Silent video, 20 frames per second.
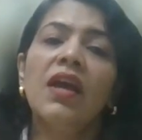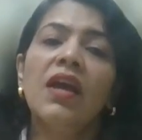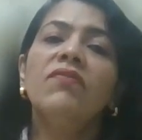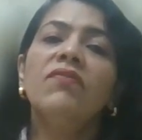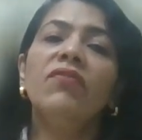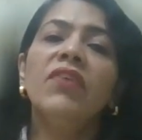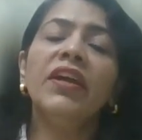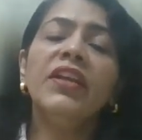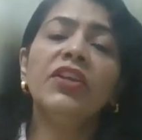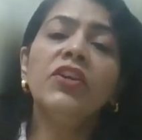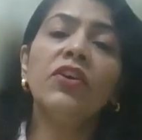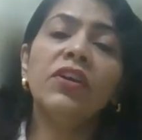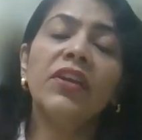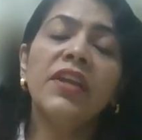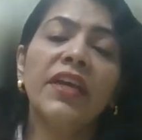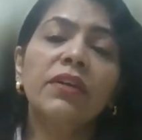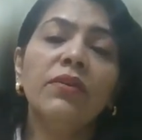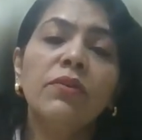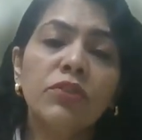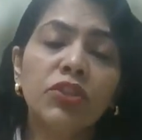When you're
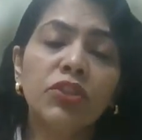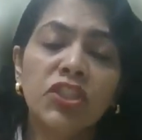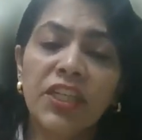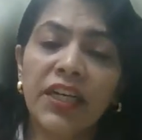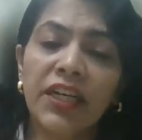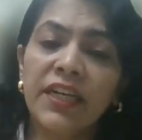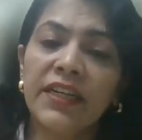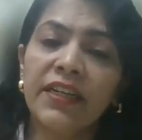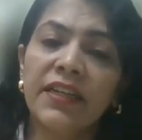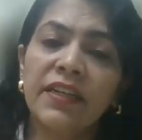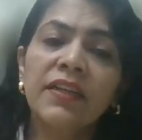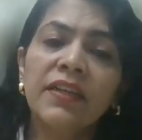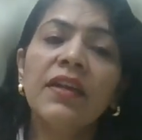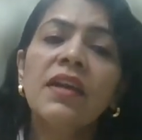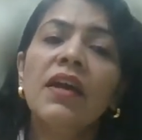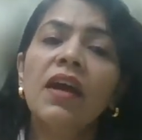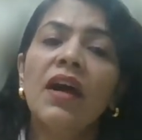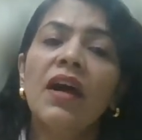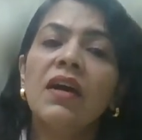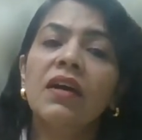negotiating
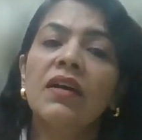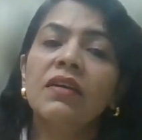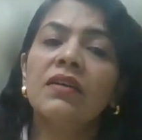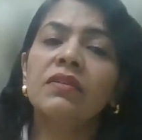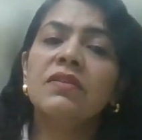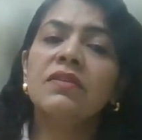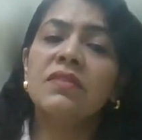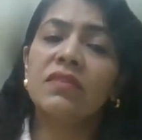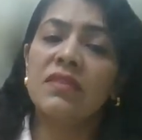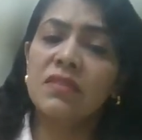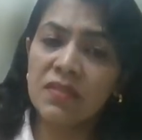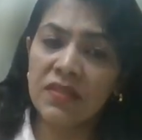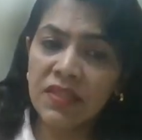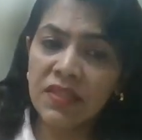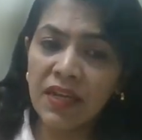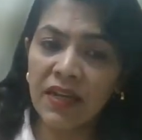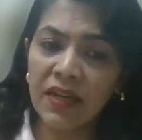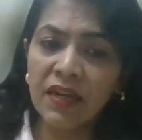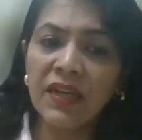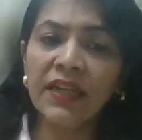
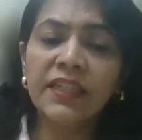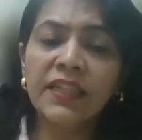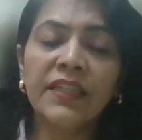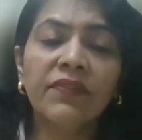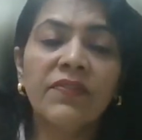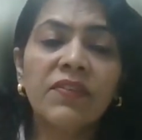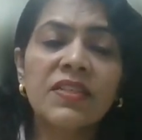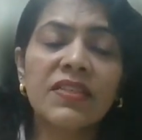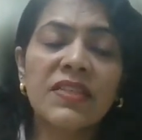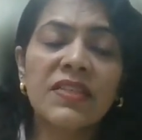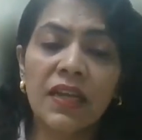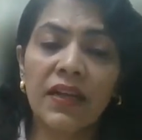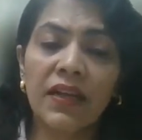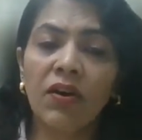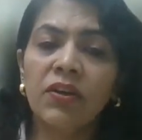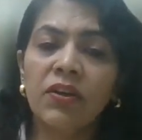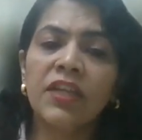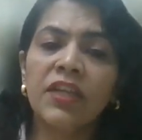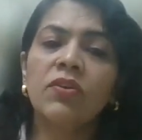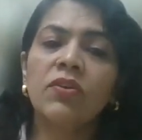say a relatively
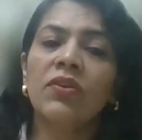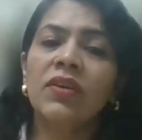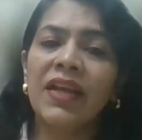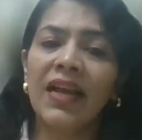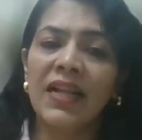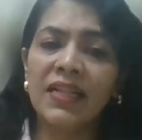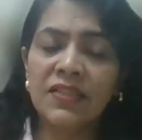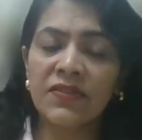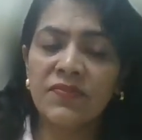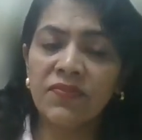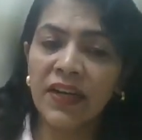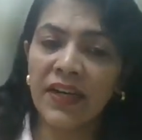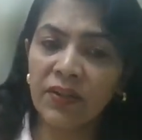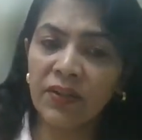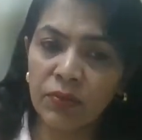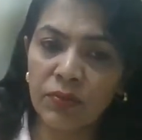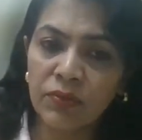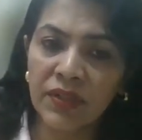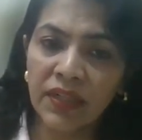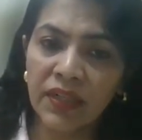sclerotic or calcified
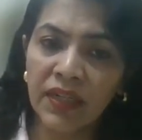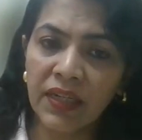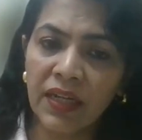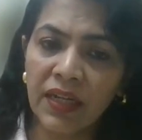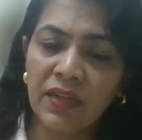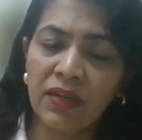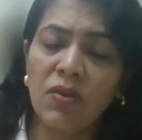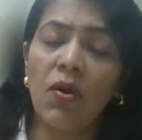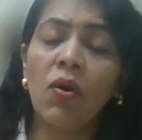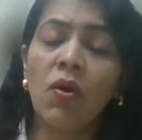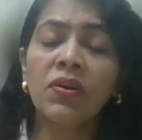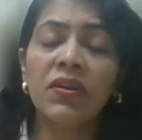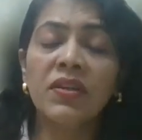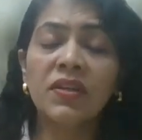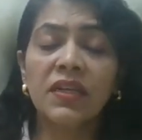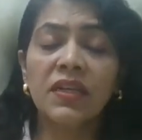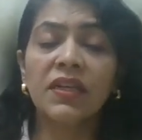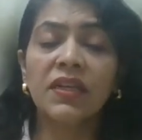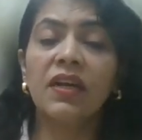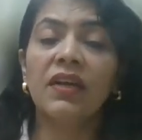root canal or a
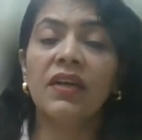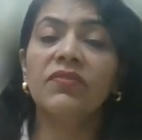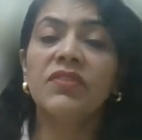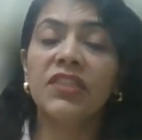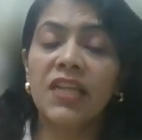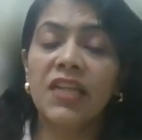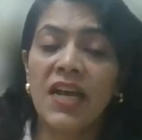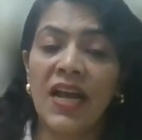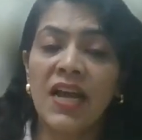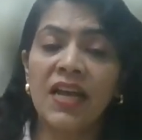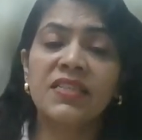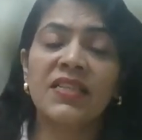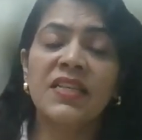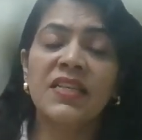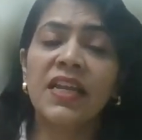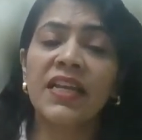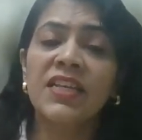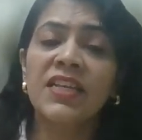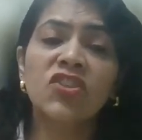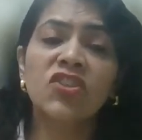canal which has
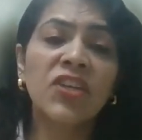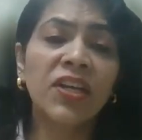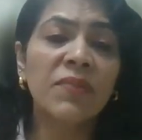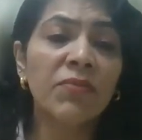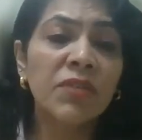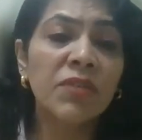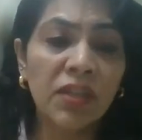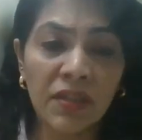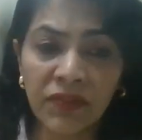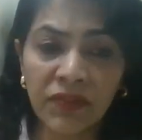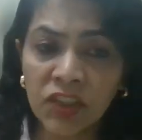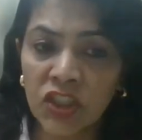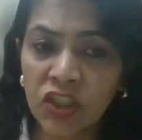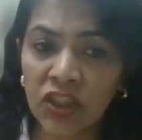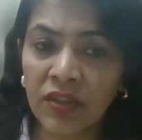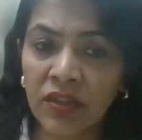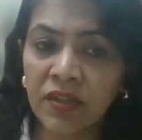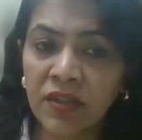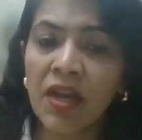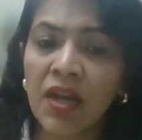an extreme
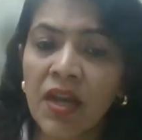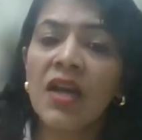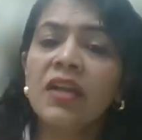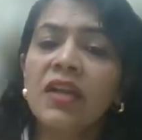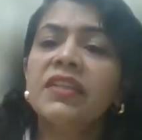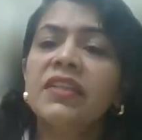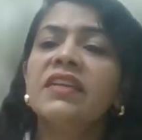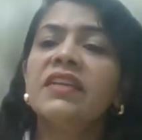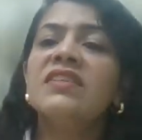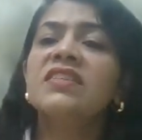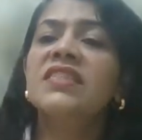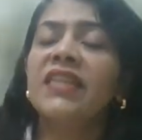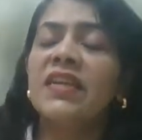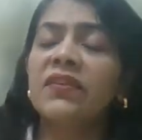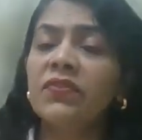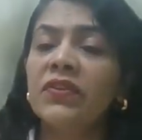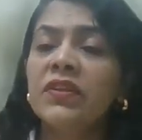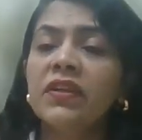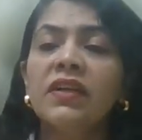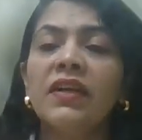curvature, there is
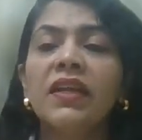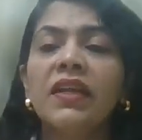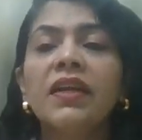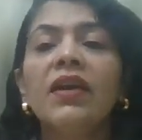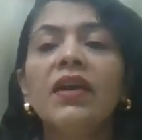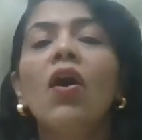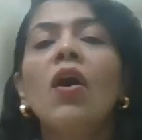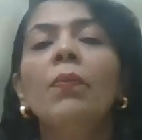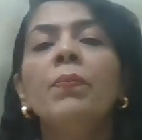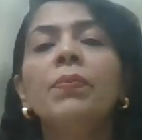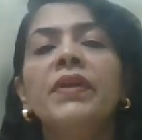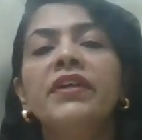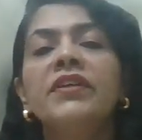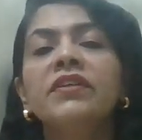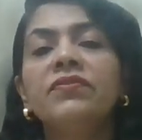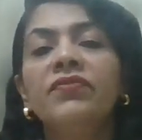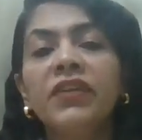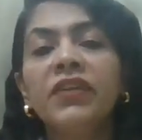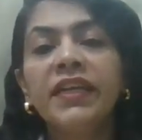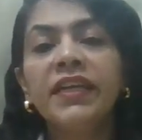definitely
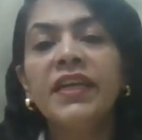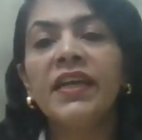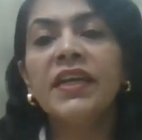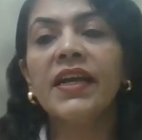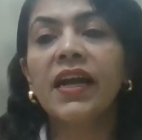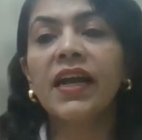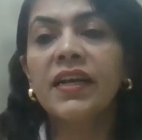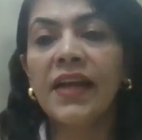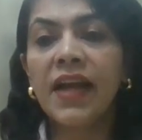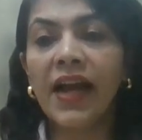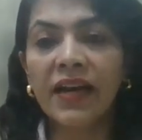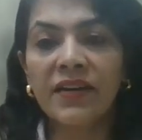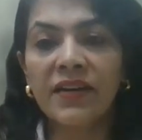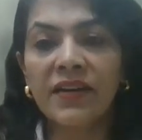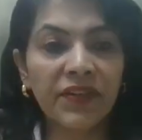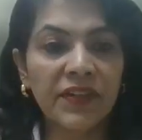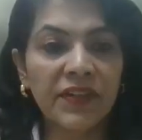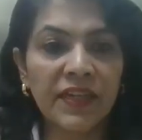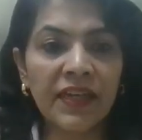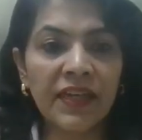operator fatigue and hand
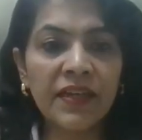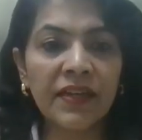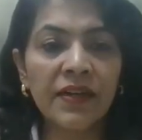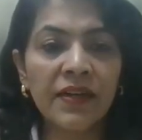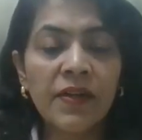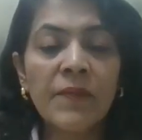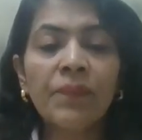fatigue.